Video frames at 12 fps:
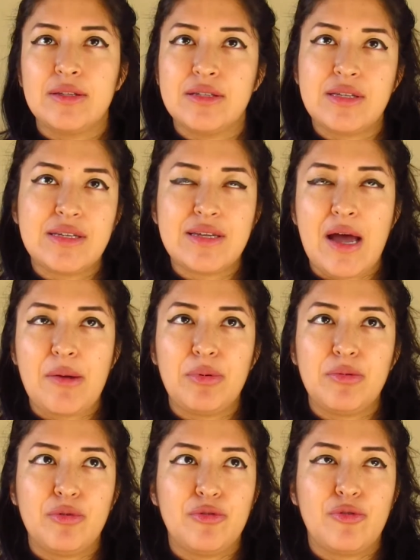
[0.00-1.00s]
This has
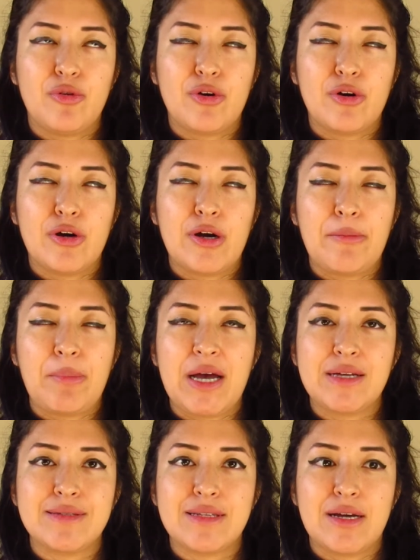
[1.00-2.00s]
happened before. I
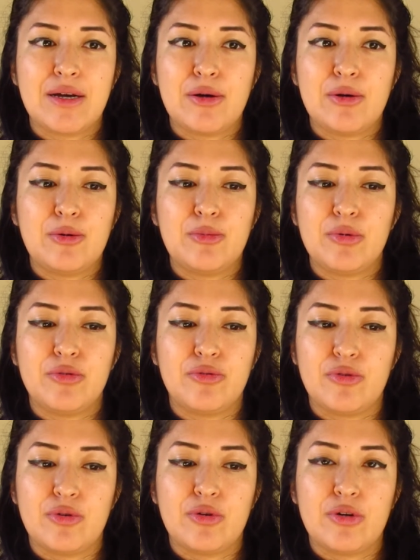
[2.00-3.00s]
passed out
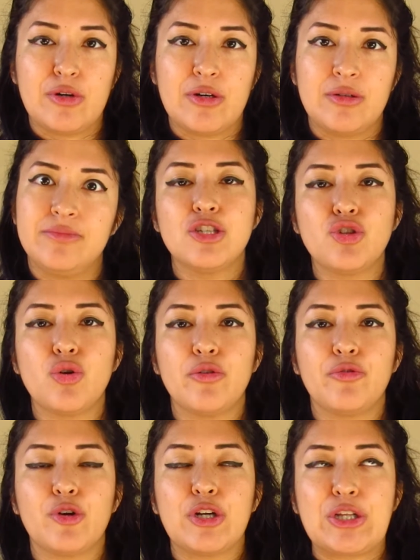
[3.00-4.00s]
before. Story
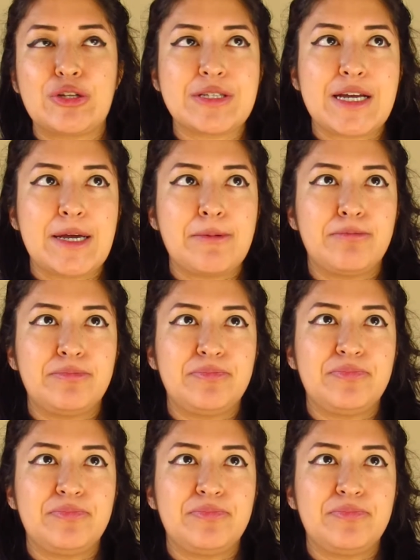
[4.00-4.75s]
for another time.